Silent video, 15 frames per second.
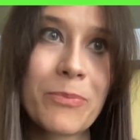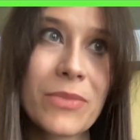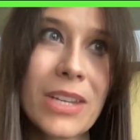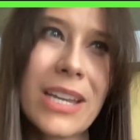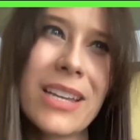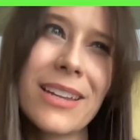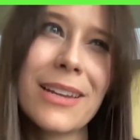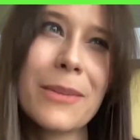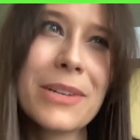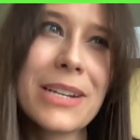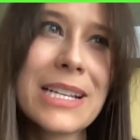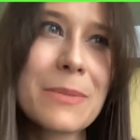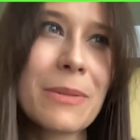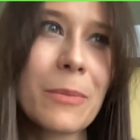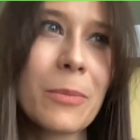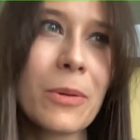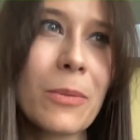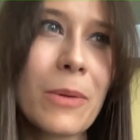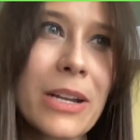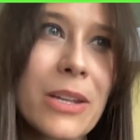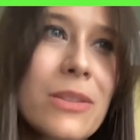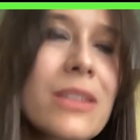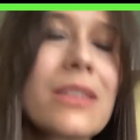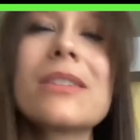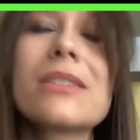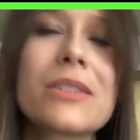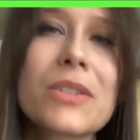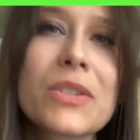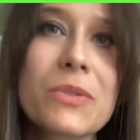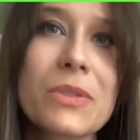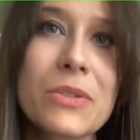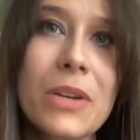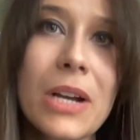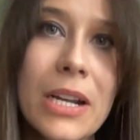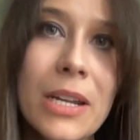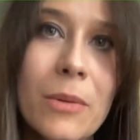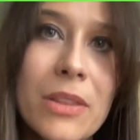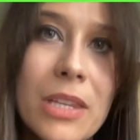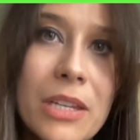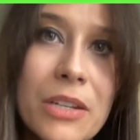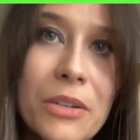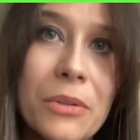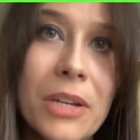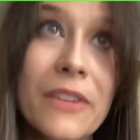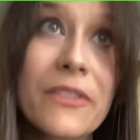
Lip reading: And I would ask people, why do you think these industries are hiding what they do?